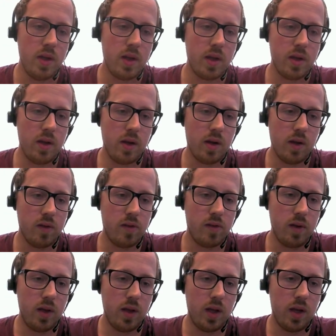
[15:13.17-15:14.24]
And you can
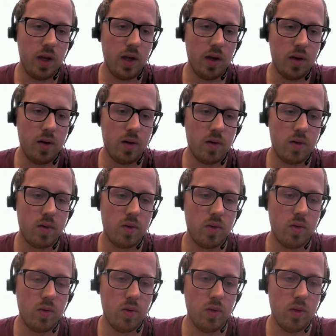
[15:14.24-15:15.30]
see here
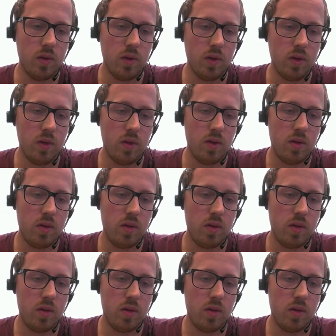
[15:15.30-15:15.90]
all the